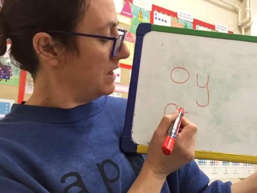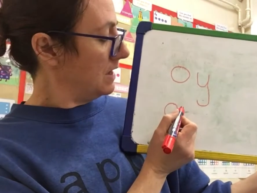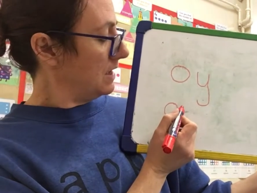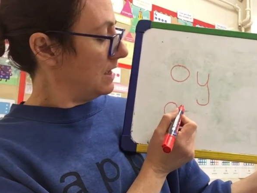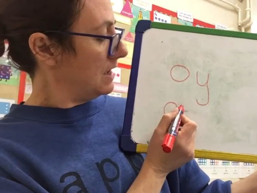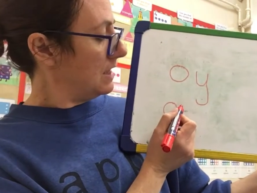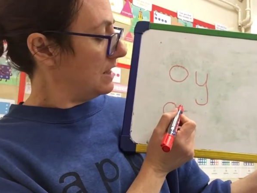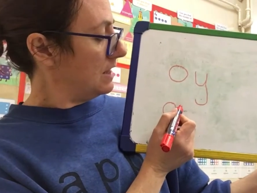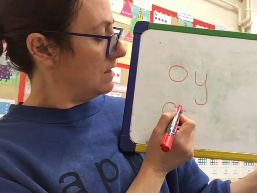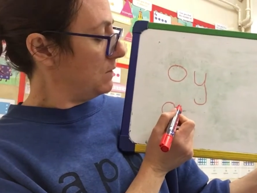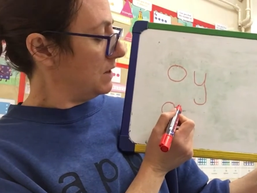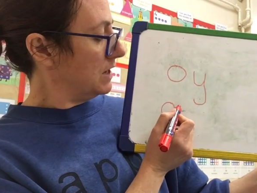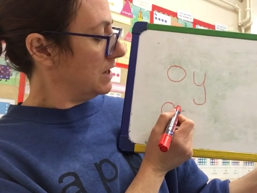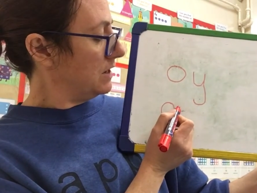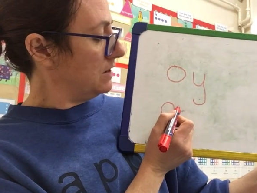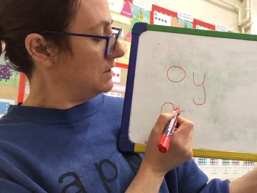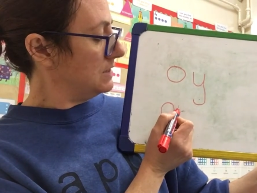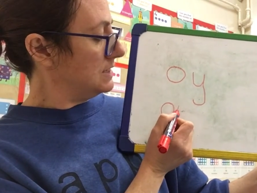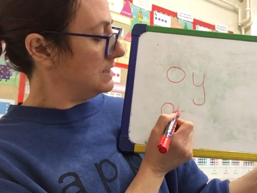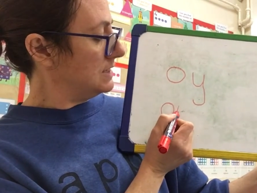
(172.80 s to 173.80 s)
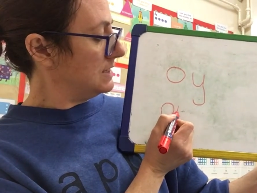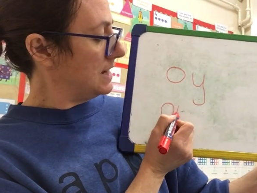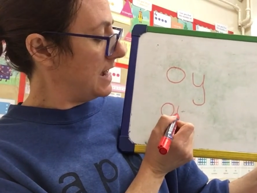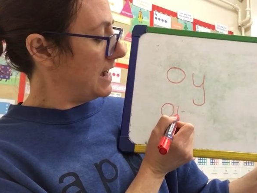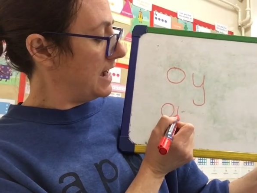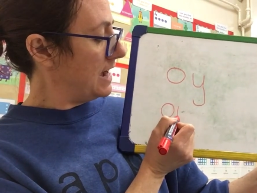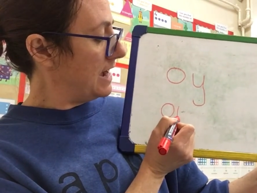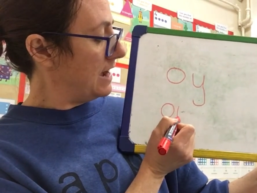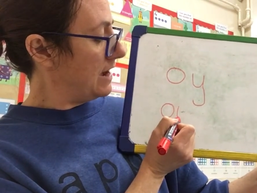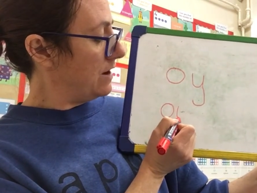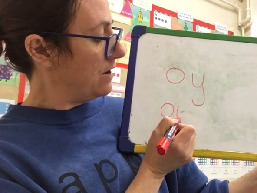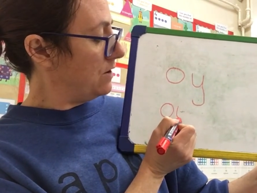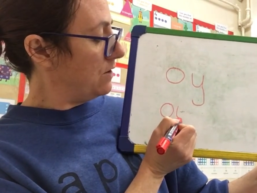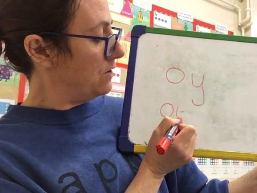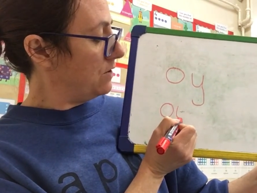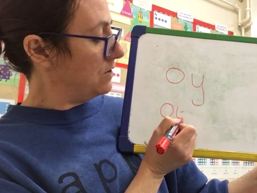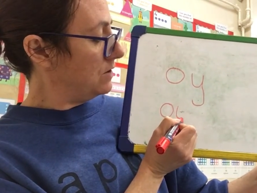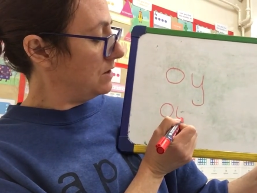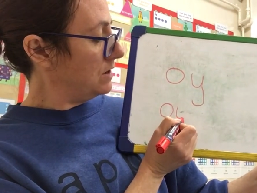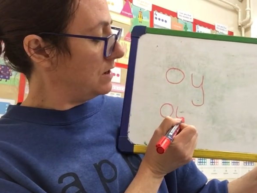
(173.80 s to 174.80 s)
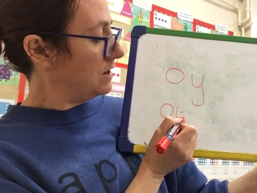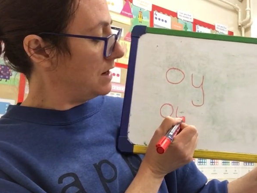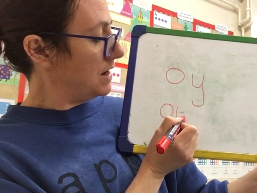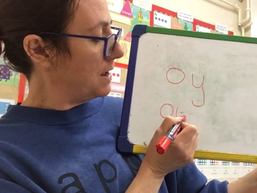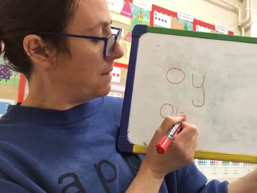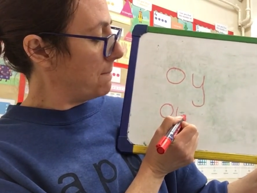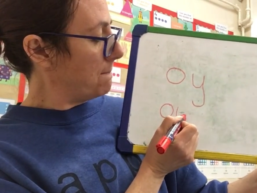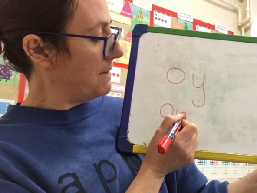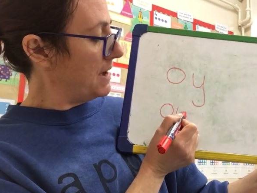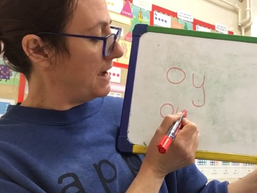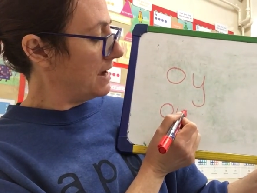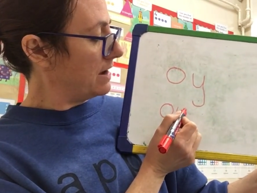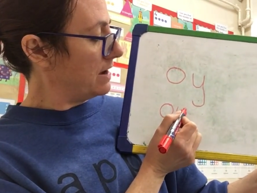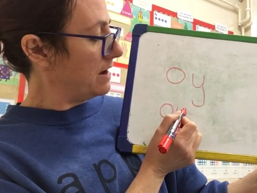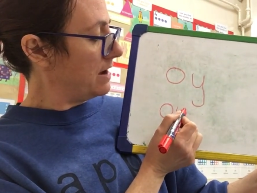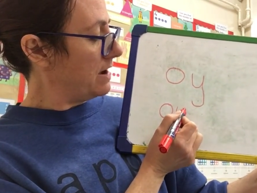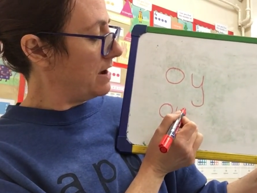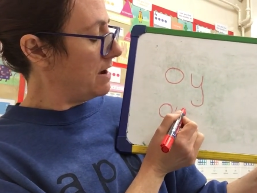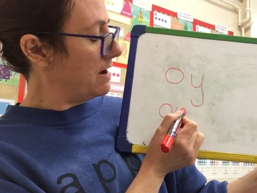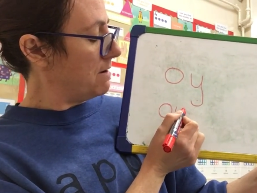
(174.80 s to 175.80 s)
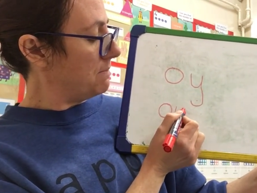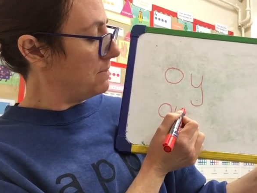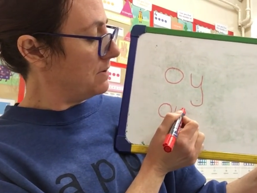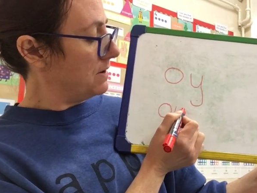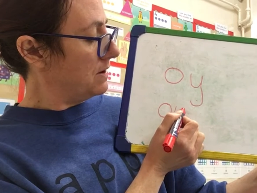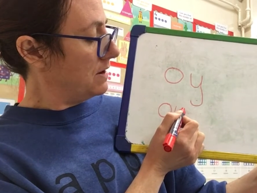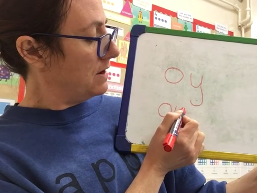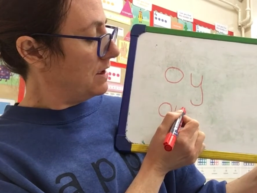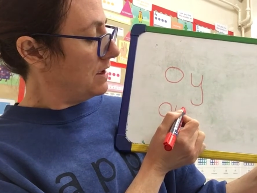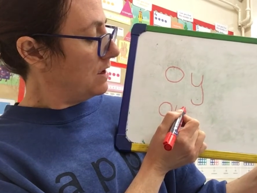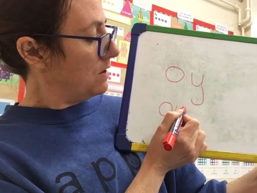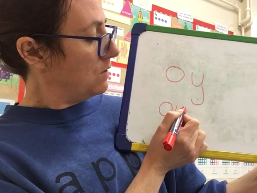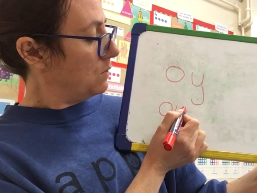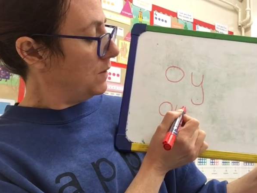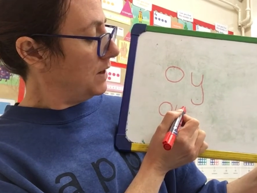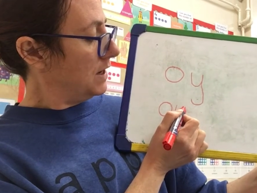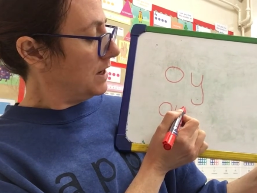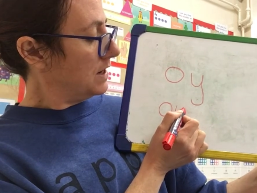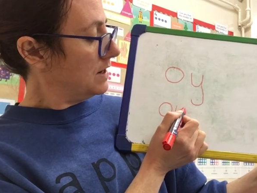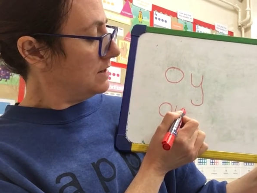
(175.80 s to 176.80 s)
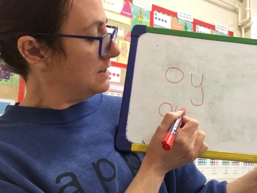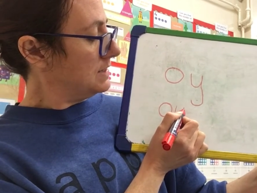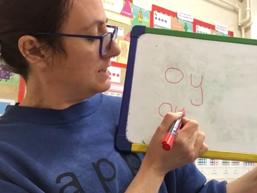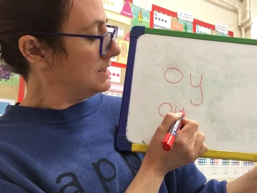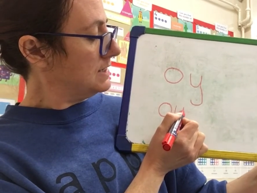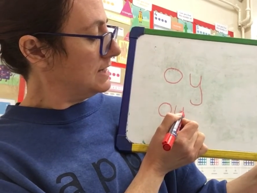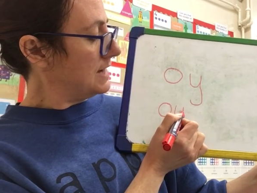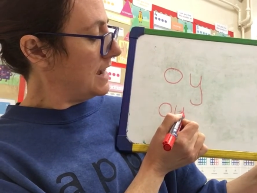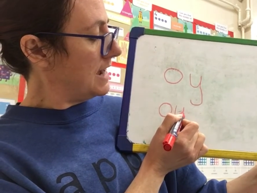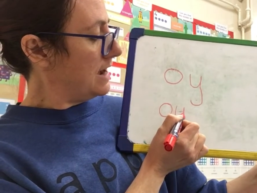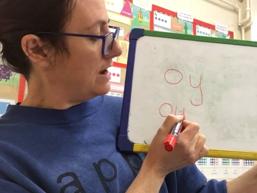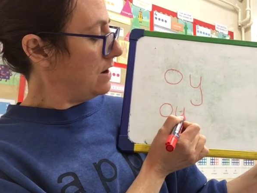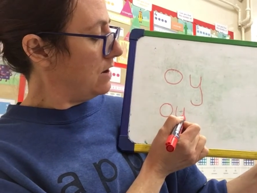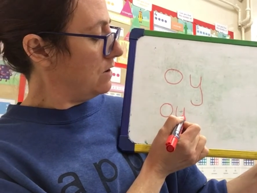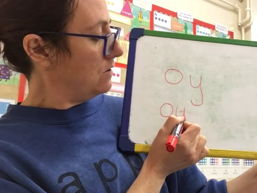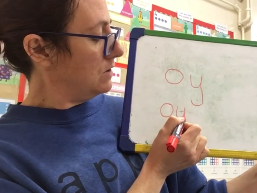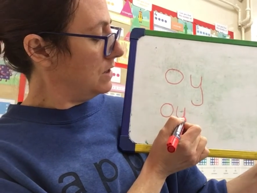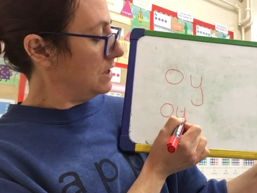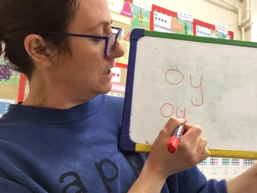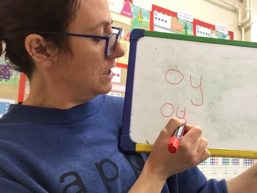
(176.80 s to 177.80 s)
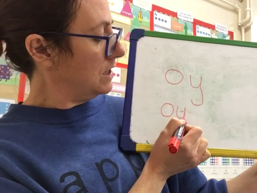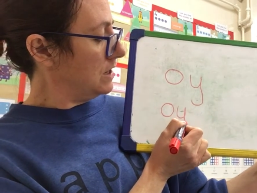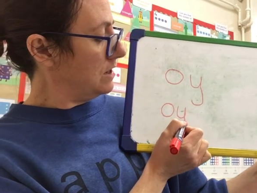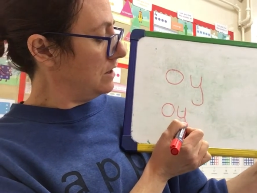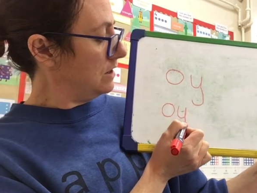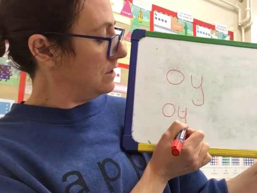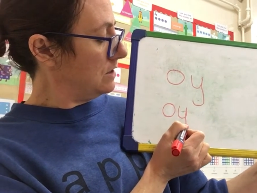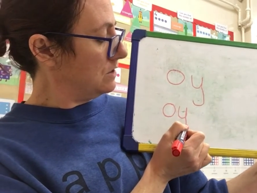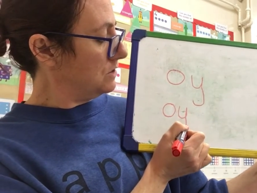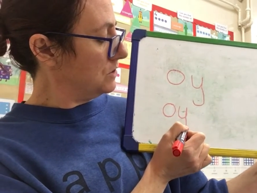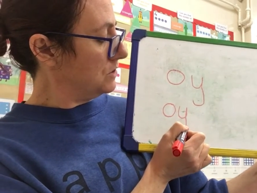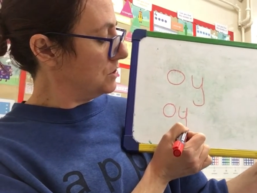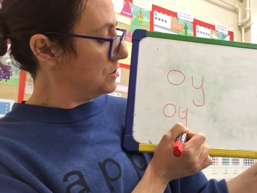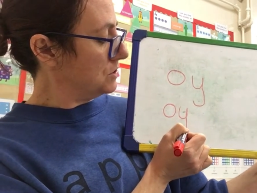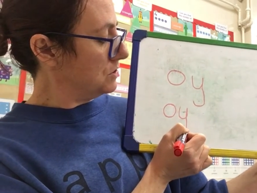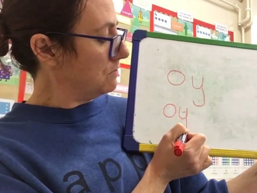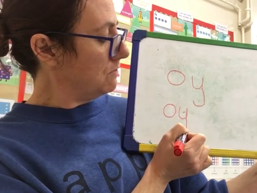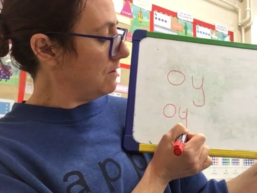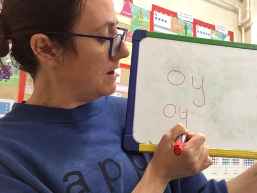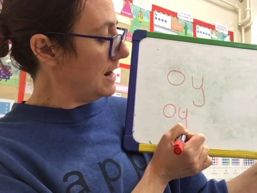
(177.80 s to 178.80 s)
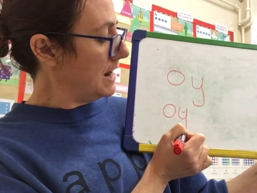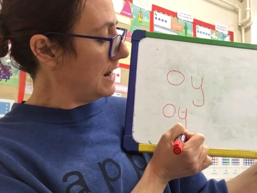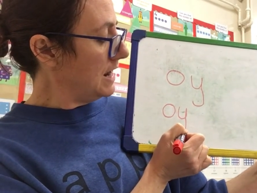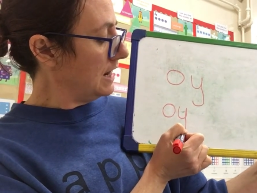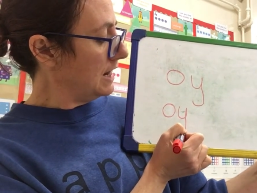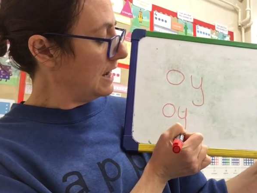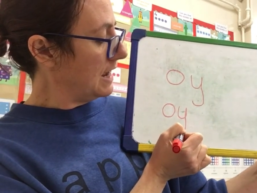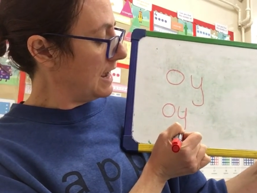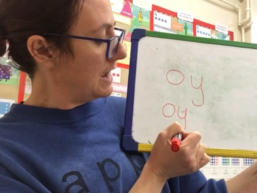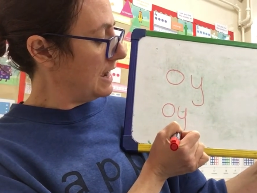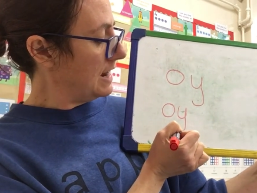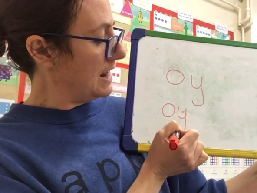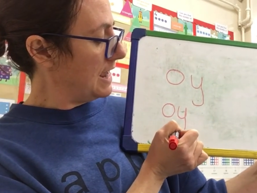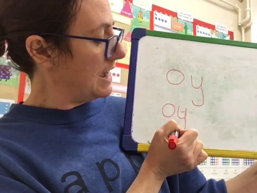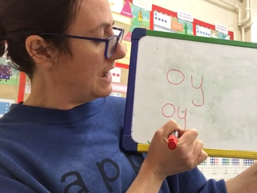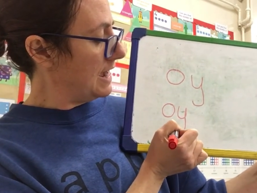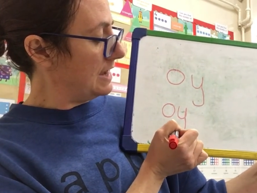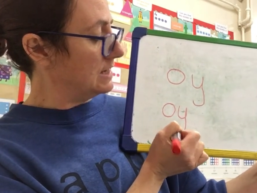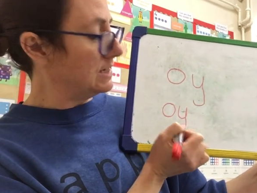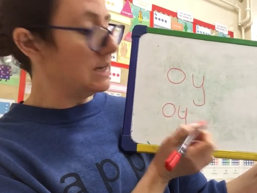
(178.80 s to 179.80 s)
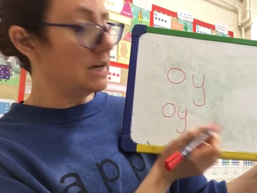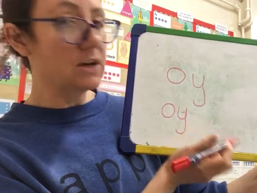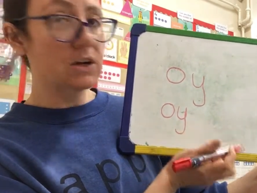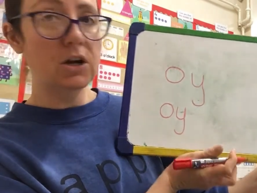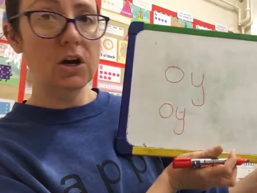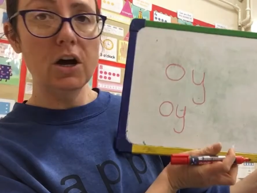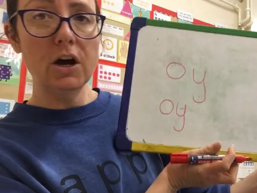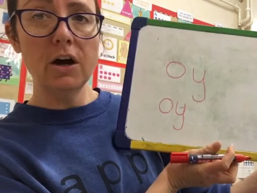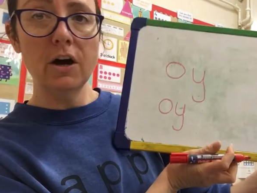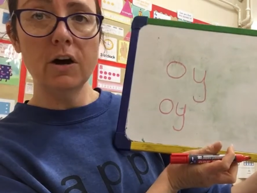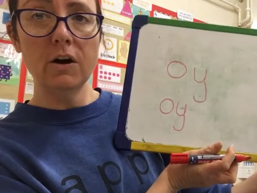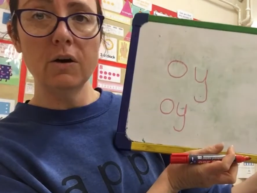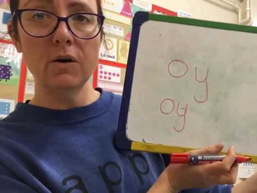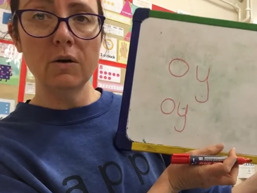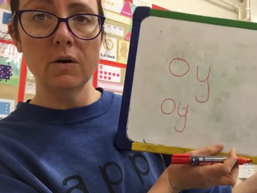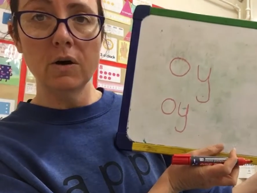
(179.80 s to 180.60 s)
and then we go down, back up, we go down the yo-yo string and add a curl.